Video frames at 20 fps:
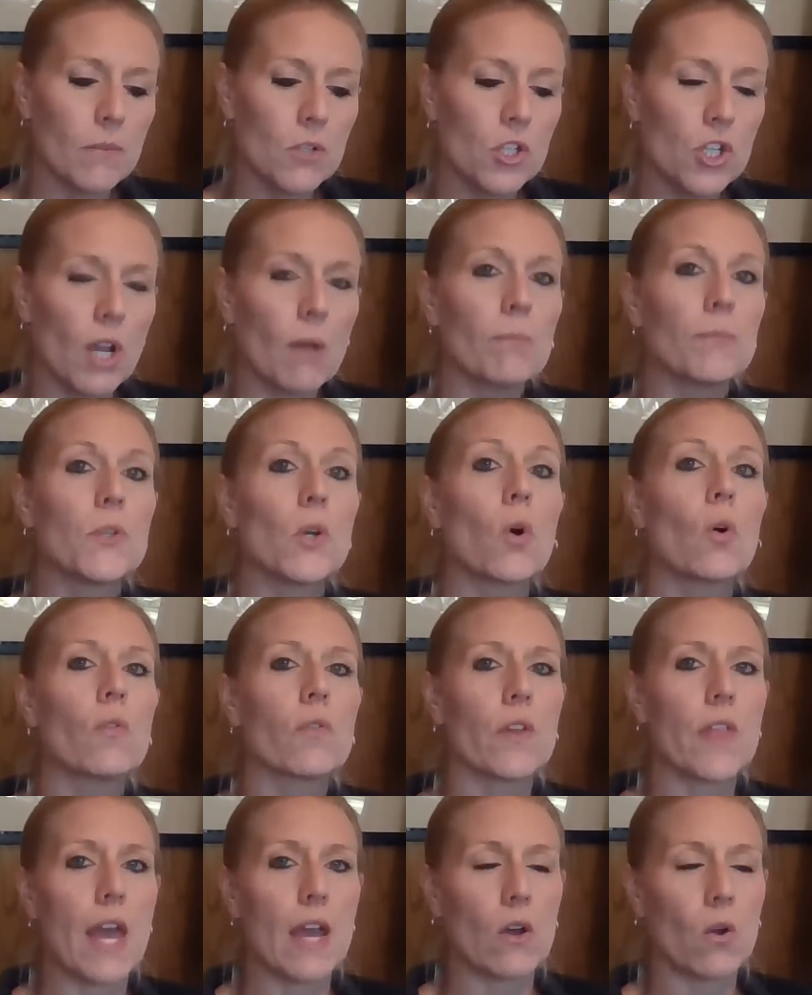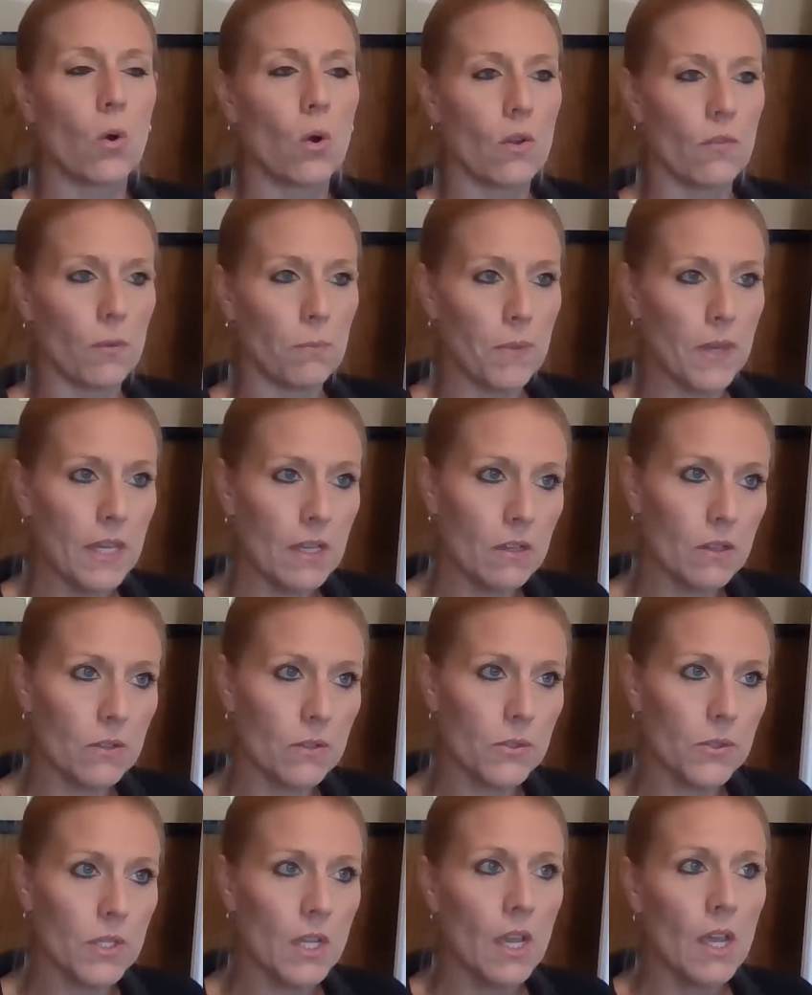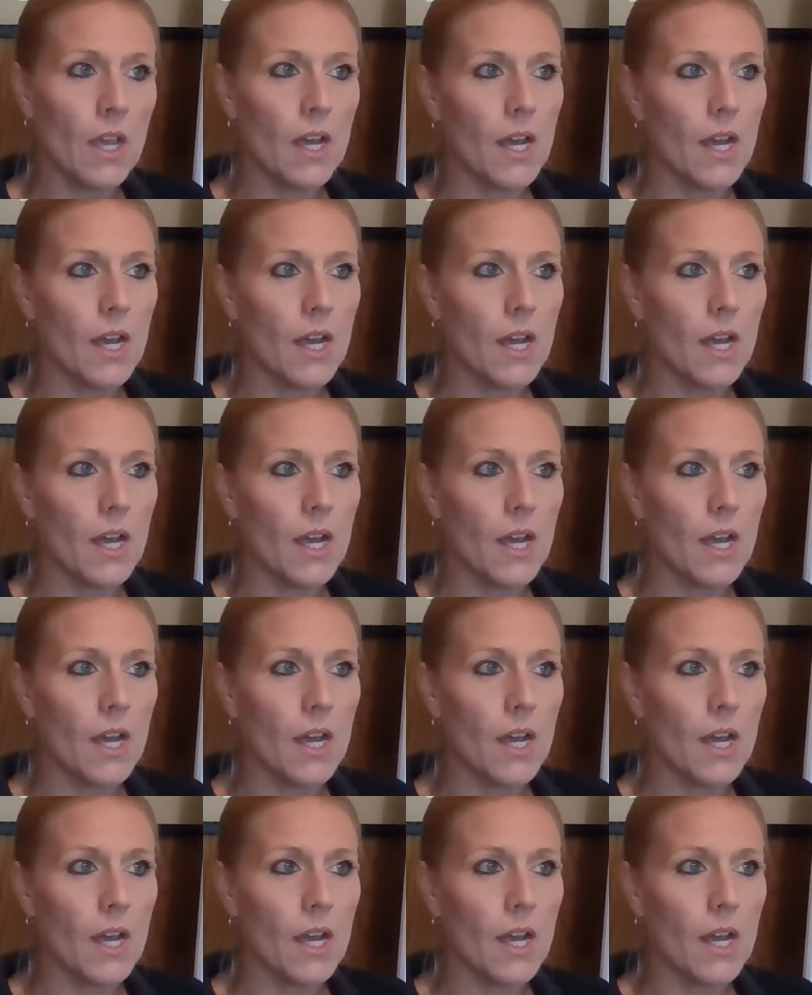jumped over that Court of Appeals